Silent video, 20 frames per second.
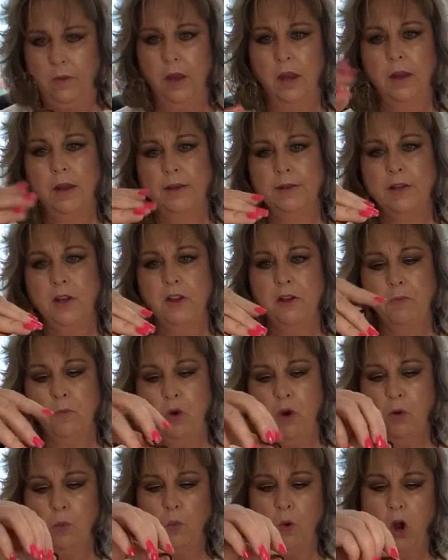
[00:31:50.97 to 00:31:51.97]
So the
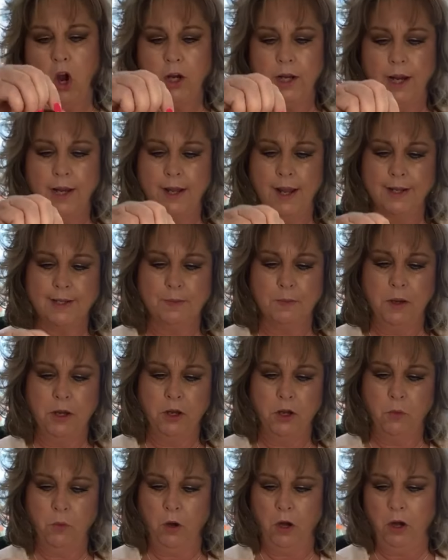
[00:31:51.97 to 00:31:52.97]
more wonky, that's my
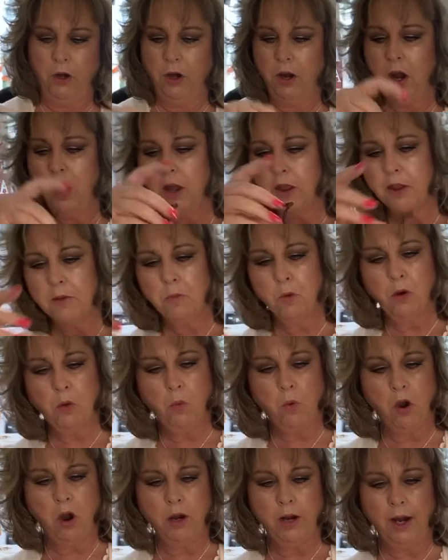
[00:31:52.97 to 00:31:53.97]
new word, the more
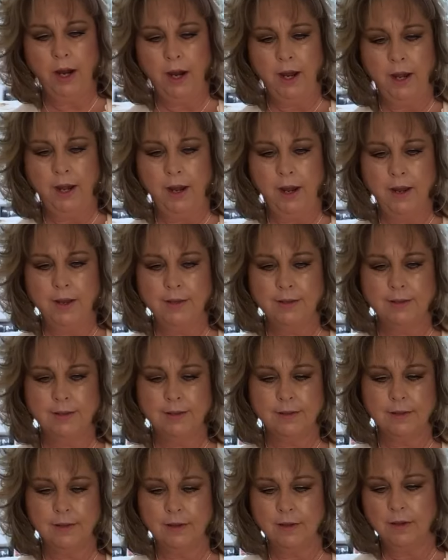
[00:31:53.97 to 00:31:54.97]
wonky it is,
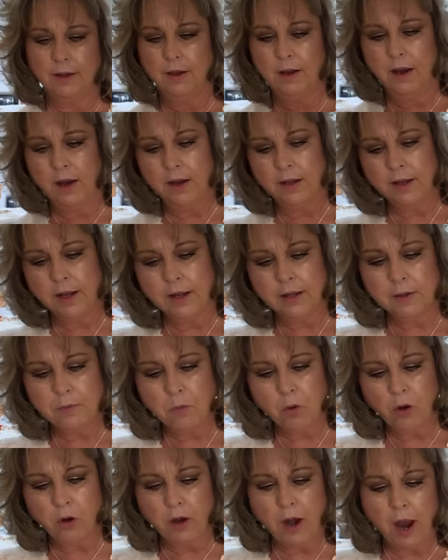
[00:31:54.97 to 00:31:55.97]
I think the
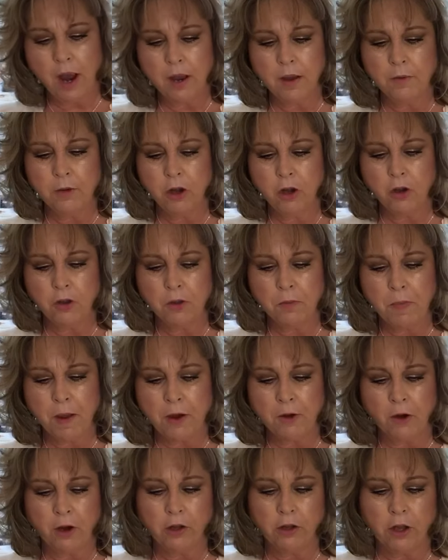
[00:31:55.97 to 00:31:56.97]
more, you know, the
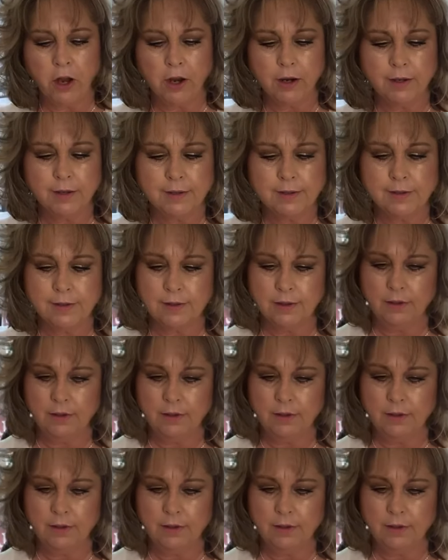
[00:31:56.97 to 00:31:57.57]
better it looks.